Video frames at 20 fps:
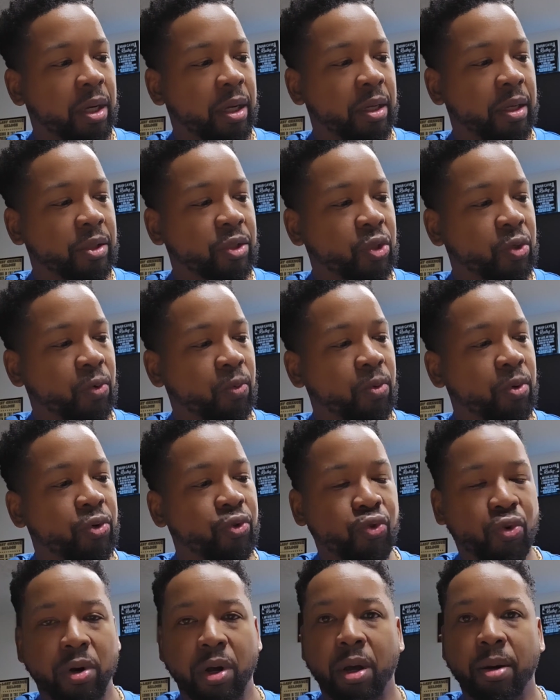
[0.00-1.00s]
screw-in
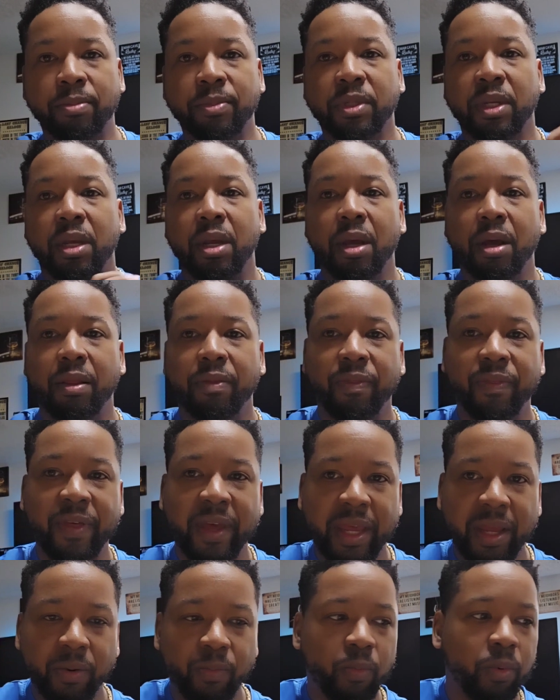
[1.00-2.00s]
drums,
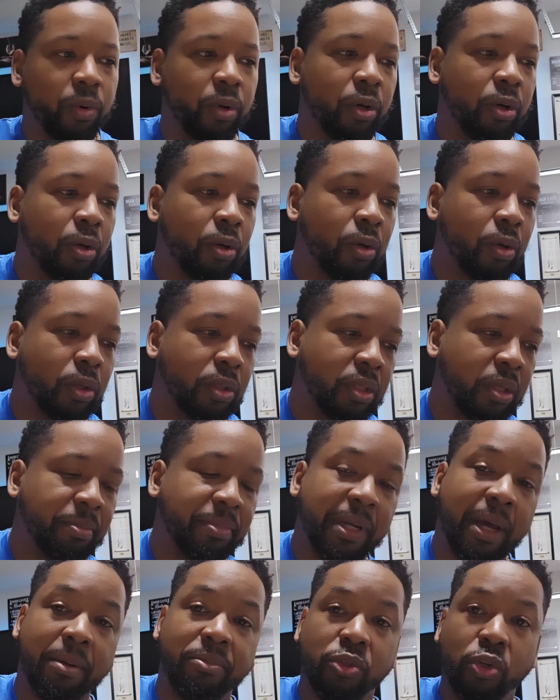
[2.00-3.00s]
they will
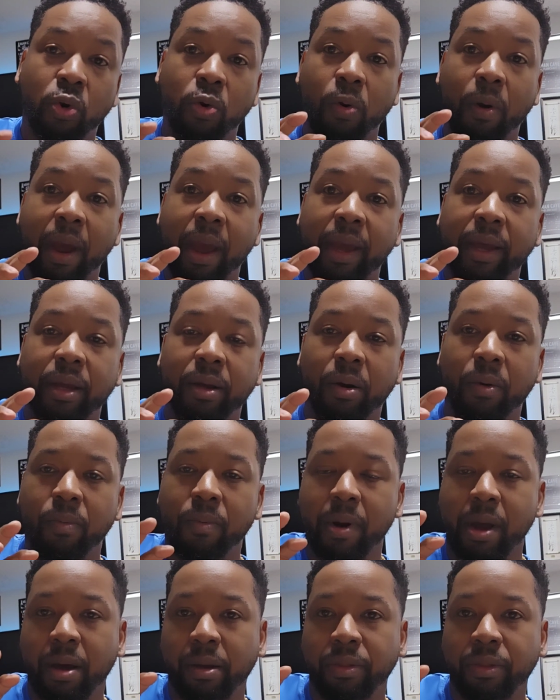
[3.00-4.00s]
sometimes crack
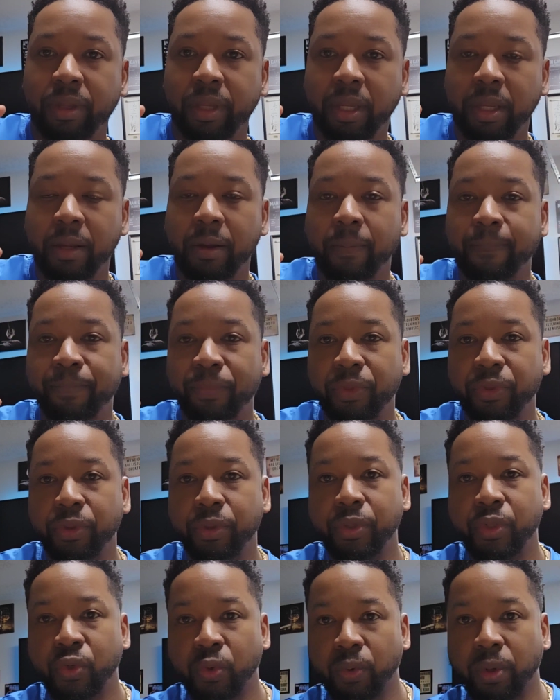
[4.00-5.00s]
around the
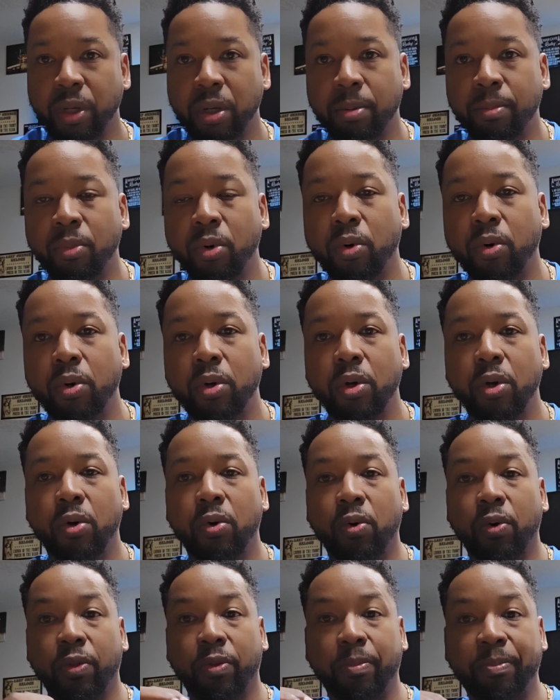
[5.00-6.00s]
trim
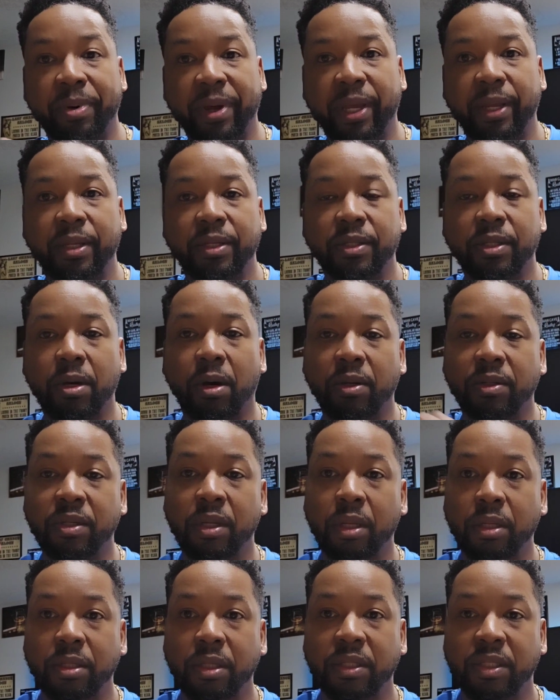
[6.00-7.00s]
or the base, causing
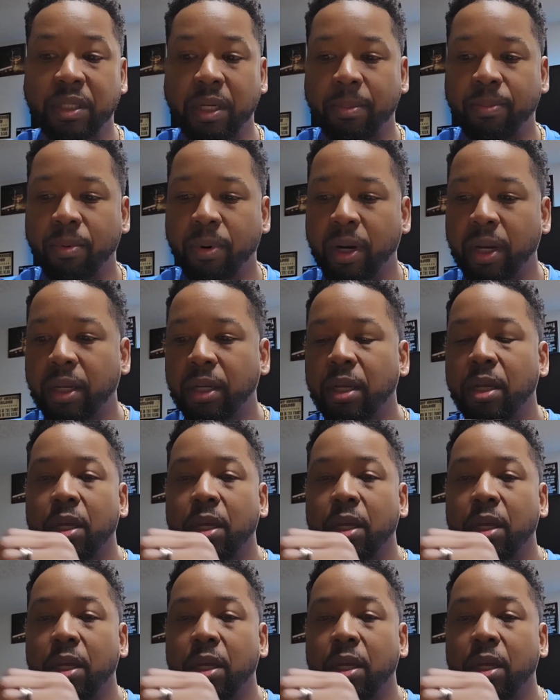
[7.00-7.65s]
it to separate,